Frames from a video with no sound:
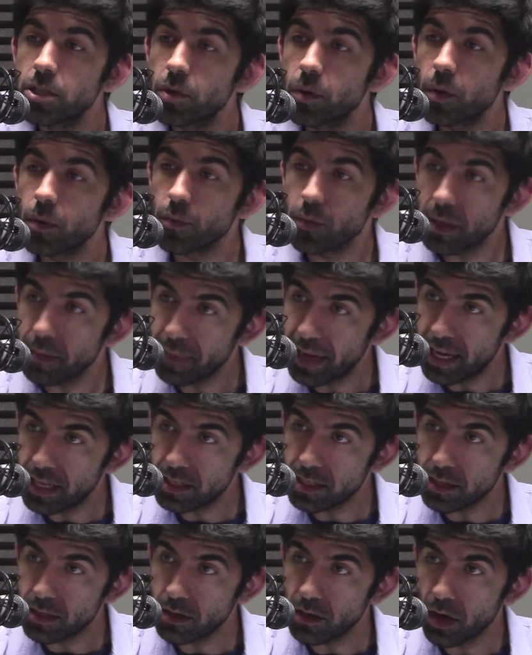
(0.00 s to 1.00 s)
do a
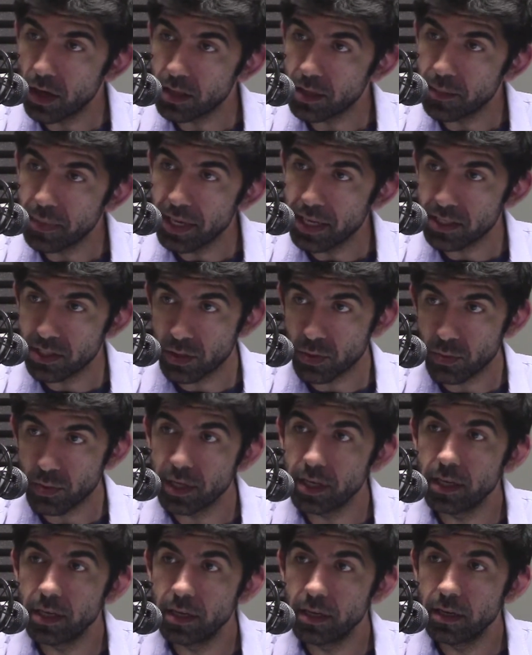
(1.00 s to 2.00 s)
remaster on the PS3